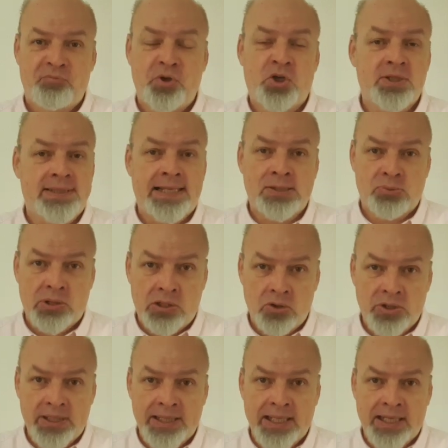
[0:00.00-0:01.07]
Because as we're
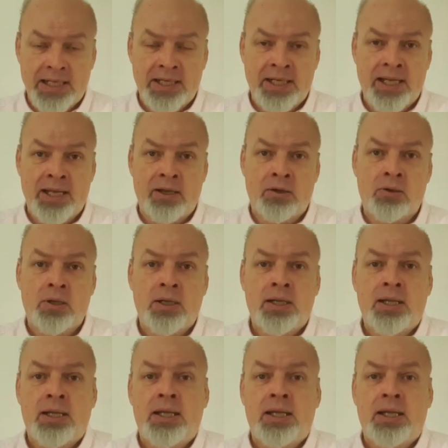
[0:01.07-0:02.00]
looking at it now,